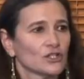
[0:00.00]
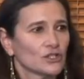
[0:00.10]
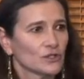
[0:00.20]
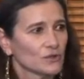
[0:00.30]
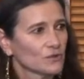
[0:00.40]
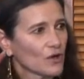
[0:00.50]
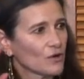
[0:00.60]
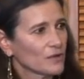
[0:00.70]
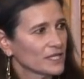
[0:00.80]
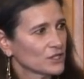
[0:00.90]
to
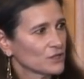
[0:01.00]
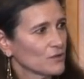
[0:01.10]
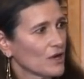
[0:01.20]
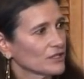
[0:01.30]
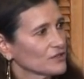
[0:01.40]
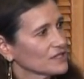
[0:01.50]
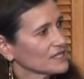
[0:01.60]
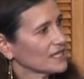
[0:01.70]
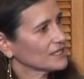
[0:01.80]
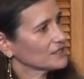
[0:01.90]
go into altered
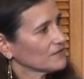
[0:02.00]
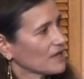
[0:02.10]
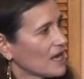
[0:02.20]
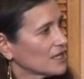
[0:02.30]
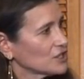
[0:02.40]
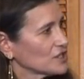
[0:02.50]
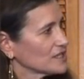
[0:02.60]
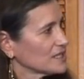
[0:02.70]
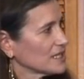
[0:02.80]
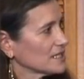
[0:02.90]
states of
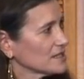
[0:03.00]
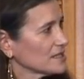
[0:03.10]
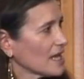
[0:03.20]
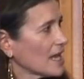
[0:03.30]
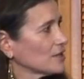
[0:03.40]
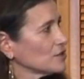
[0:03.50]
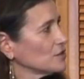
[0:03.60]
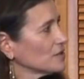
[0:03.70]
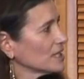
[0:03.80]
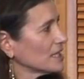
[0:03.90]
consciousness and
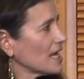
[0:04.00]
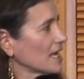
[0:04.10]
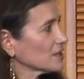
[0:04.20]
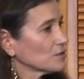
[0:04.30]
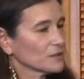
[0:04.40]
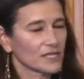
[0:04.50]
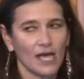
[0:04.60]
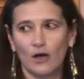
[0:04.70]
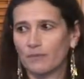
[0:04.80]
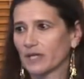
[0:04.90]
to connect with
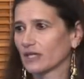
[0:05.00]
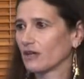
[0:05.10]
helping